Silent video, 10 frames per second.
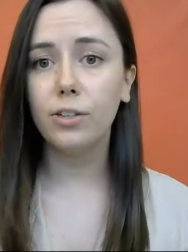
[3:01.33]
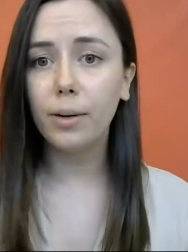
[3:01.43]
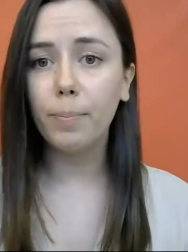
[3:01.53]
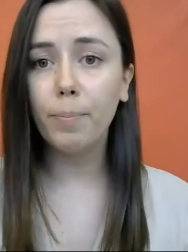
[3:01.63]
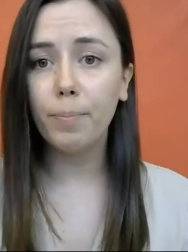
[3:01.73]
you
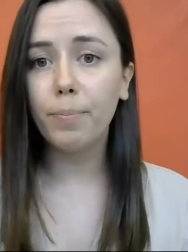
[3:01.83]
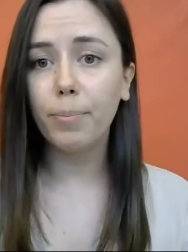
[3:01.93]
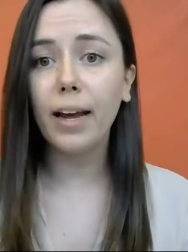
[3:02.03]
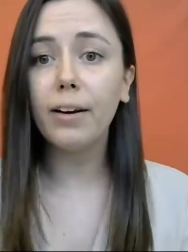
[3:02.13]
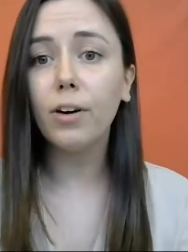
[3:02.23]
can
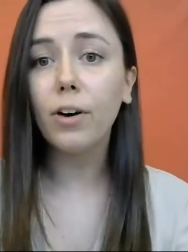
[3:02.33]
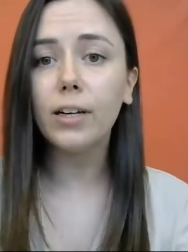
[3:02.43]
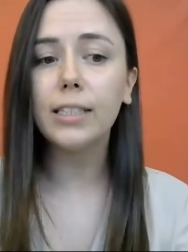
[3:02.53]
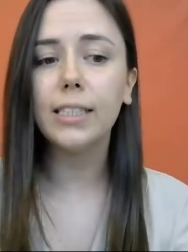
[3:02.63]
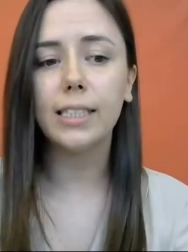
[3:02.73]
play a role
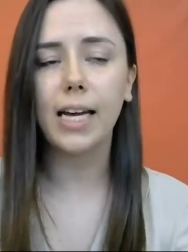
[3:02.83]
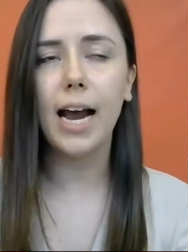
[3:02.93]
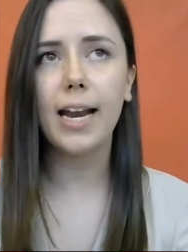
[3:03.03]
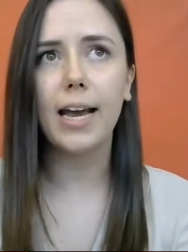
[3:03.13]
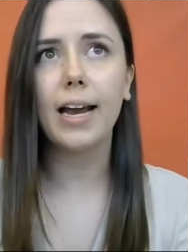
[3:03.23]
in
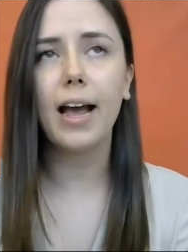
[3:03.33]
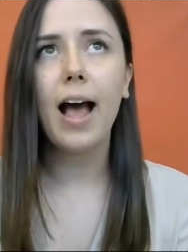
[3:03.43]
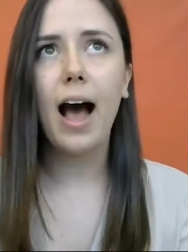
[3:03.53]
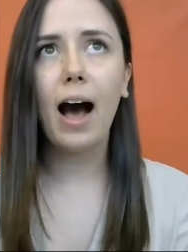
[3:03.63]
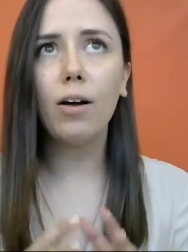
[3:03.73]
deciding
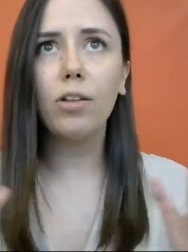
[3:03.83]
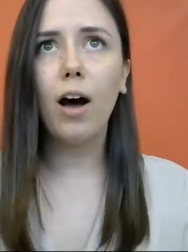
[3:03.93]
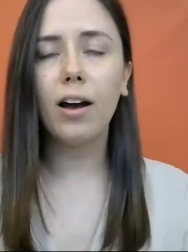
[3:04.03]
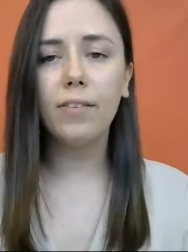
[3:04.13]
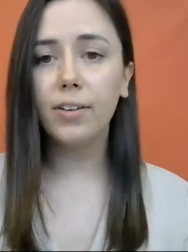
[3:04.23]
how
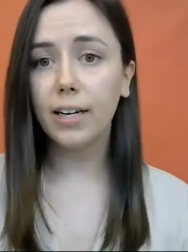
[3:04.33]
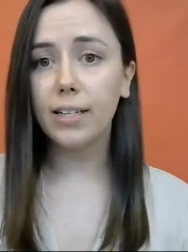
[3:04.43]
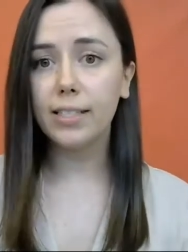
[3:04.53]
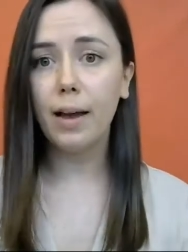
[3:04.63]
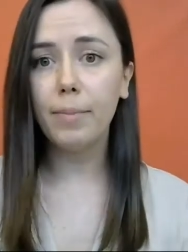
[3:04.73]
long of an
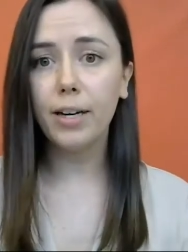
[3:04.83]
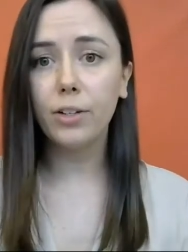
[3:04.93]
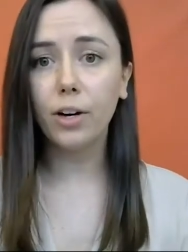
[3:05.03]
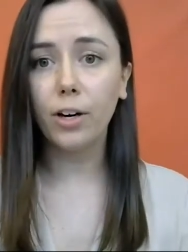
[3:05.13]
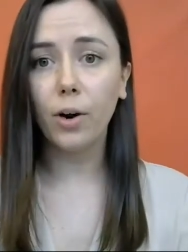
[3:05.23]

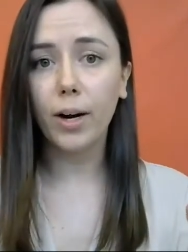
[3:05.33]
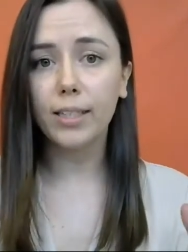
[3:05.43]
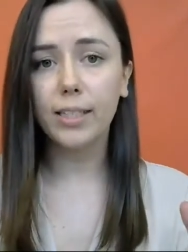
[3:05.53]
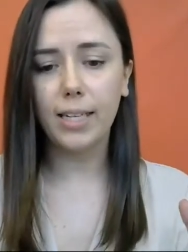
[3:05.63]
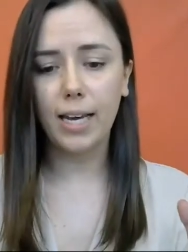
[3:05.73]
assignment you're going
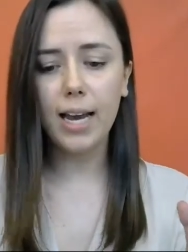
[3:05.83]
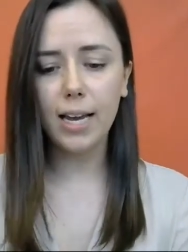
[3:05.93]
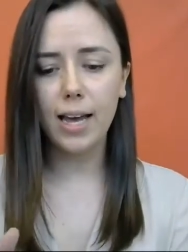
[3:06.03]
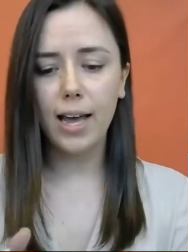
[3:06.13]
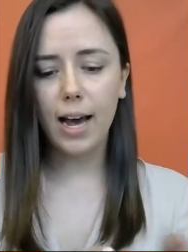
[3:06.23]
to
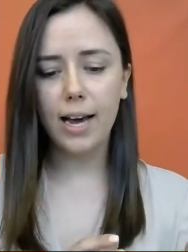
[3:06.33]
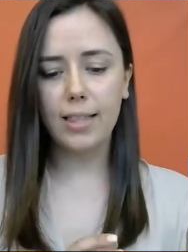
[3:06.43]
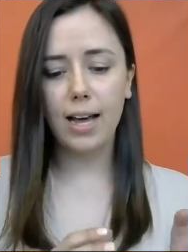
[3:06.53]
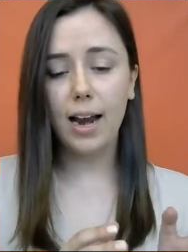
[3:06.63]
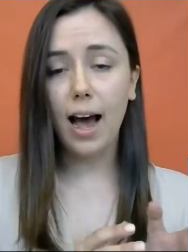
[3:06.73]
take
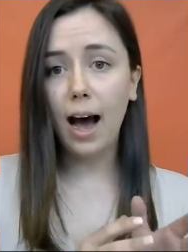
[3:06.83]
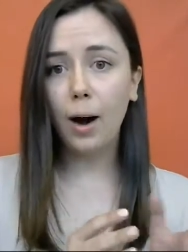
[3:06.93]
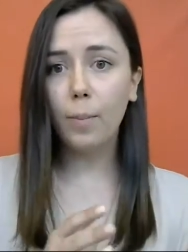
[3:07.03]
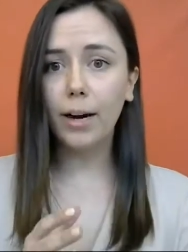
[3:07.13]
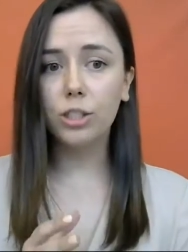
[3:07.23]
and then
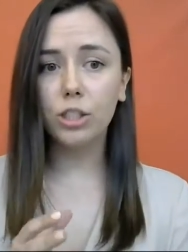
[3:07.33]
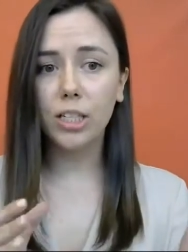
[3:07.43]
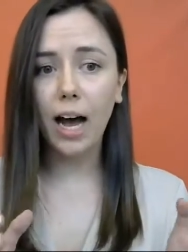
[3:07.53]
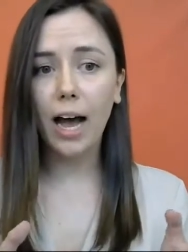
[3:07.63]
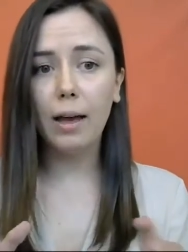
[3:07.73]
how much
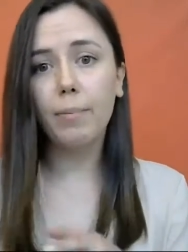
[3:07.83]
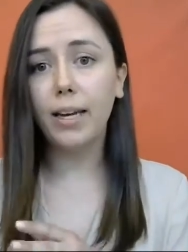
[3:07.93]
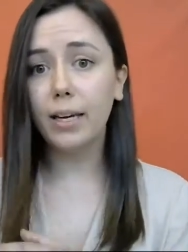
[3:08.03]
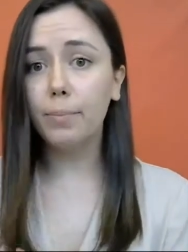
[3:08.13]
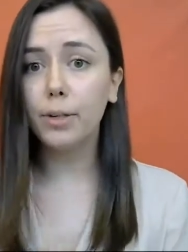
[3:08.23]
time
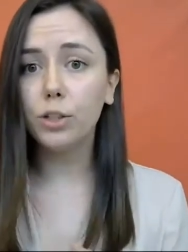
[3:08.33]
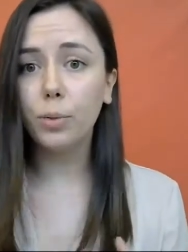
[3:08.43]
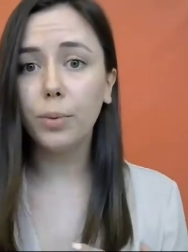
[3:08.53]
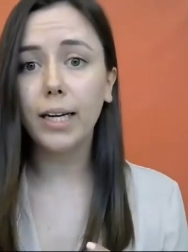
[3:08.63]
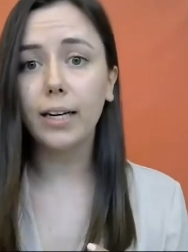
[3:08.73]
in
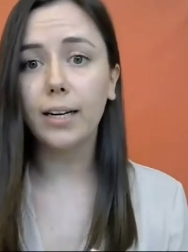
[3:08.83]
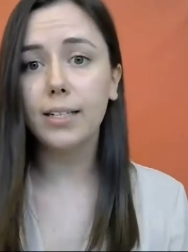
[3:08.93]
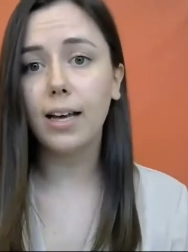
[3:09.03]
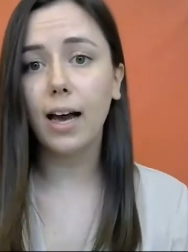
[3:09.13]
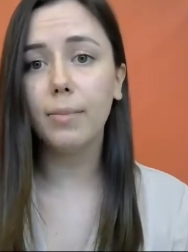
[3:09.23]
between
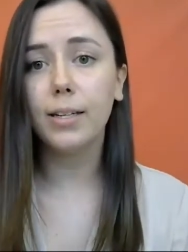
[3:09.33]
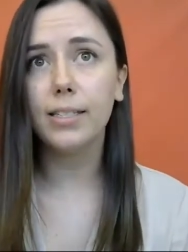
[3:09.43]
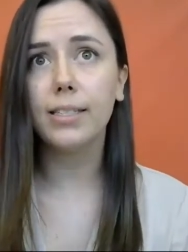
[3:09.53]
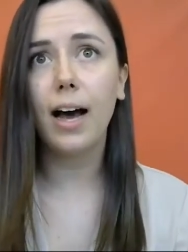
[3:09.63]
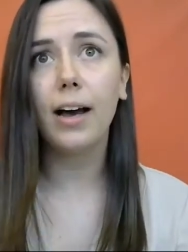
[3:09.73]

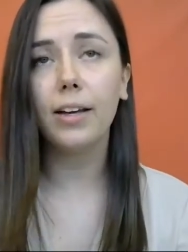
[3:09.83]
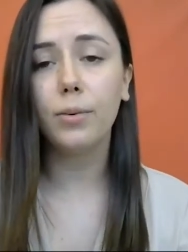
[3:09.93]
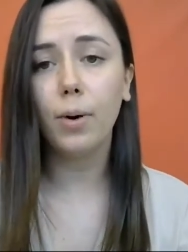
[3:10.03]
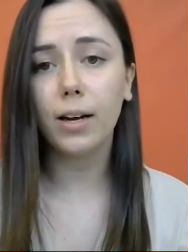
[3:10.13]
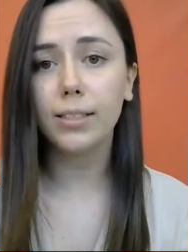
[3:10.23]
assignments that
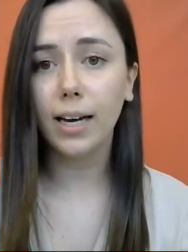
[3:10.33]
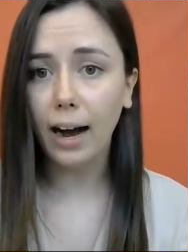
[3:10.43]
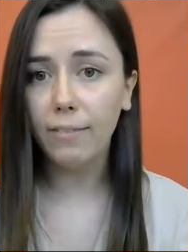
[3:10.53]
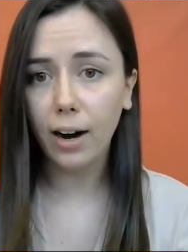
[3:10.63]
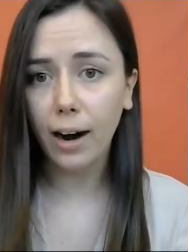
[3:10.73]
you want to
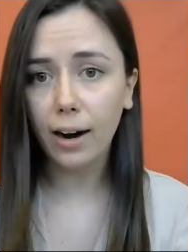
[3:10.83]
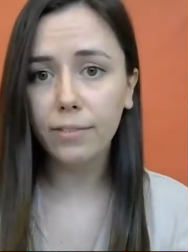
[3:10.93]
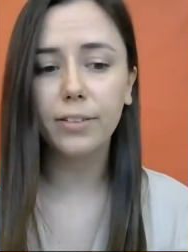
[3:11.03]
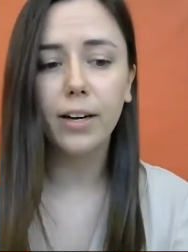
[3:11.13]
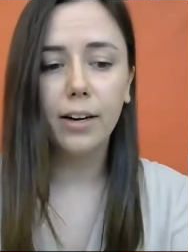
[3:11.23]
have
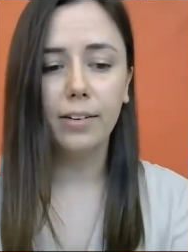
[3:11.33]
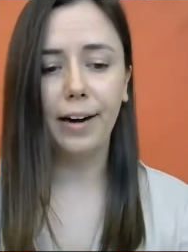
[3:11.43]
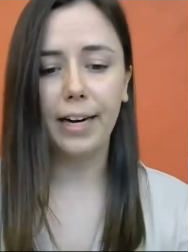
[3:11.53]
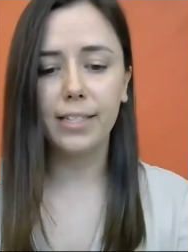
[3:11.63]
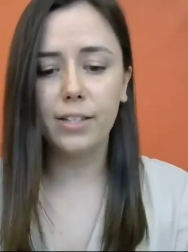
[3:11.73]
off,
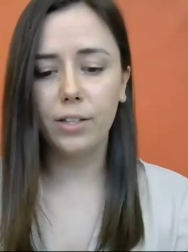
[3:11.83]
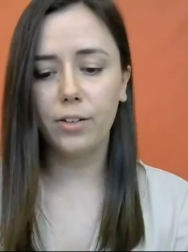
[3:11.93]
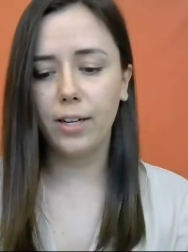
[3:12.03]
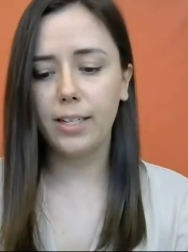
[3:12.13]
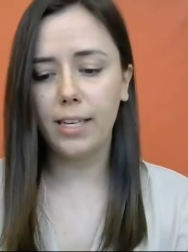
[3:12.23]
right? So
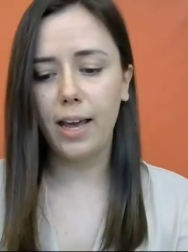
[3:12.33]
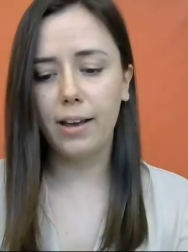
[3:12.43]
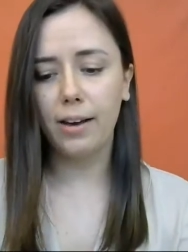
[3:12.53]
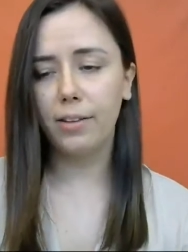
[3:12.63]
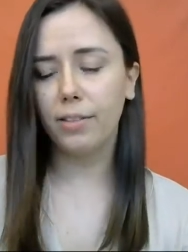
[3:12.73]
you can
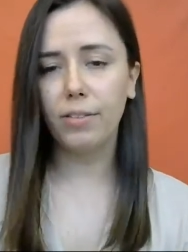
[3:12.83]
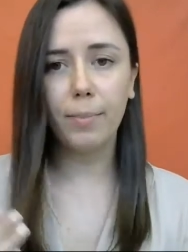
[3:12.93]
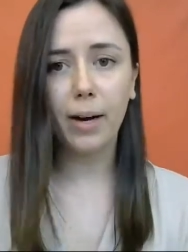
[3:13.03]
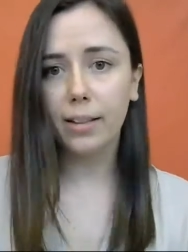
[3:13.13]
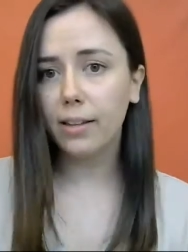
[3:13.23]
take a
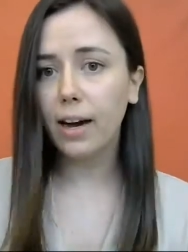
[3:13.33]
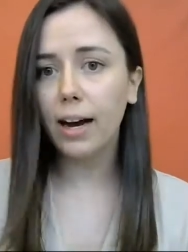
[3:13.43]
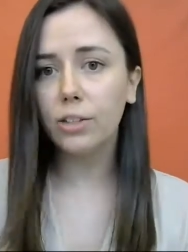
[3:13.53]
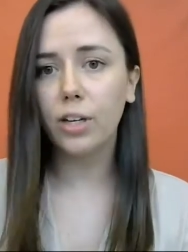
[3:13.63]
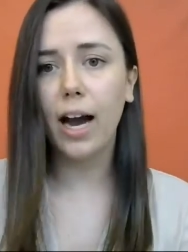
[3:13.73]
3-month
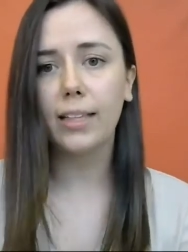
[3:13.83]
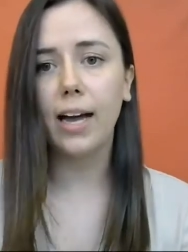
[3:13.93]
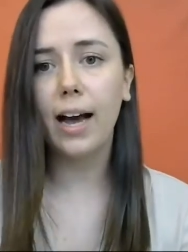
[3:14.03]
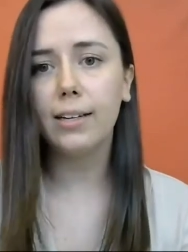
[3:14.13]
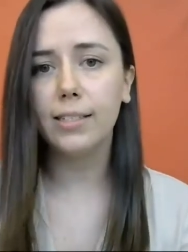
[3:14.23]
contract
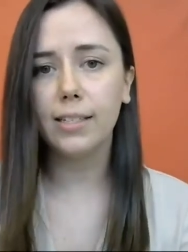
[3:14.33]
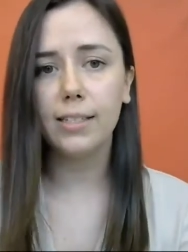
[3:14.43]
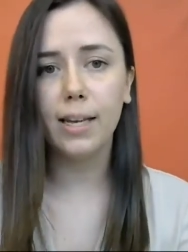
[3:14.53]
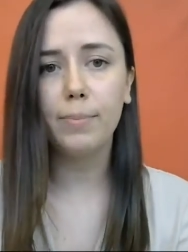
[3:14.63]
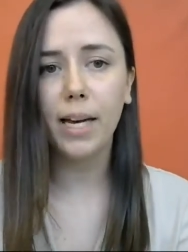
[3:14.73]
that ends
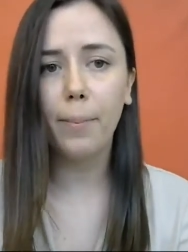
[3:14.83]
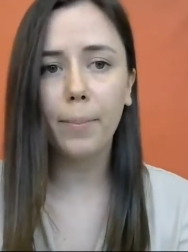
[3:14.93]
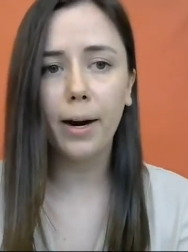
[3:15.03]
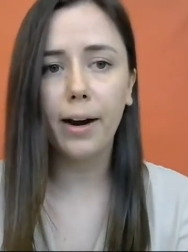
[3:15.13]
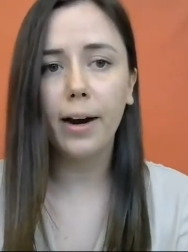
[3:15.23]
in
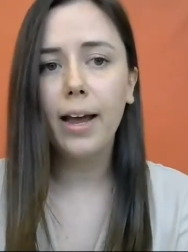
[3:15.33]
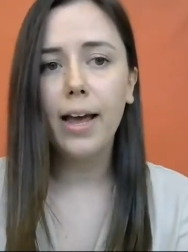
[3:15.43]
September,